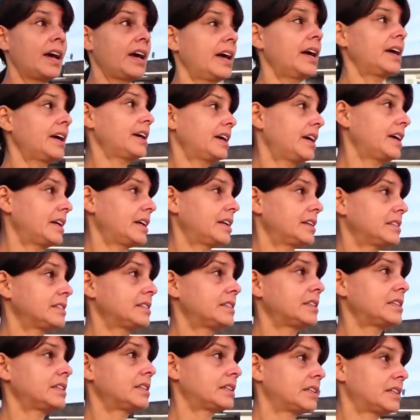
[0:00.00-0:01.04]
and
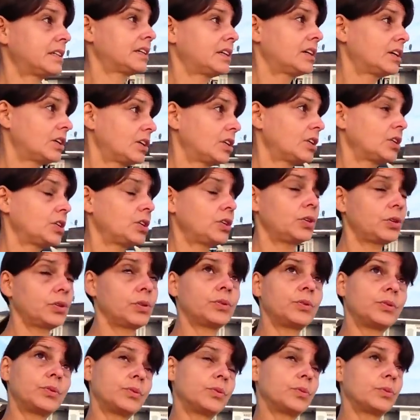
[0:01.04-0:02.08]

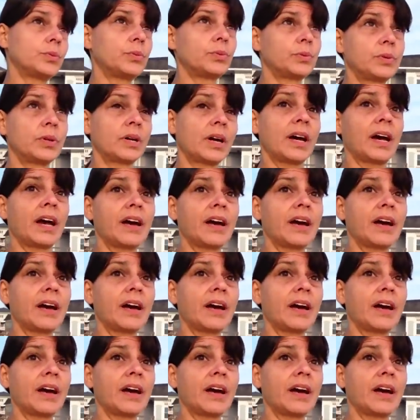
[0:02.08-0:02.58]
you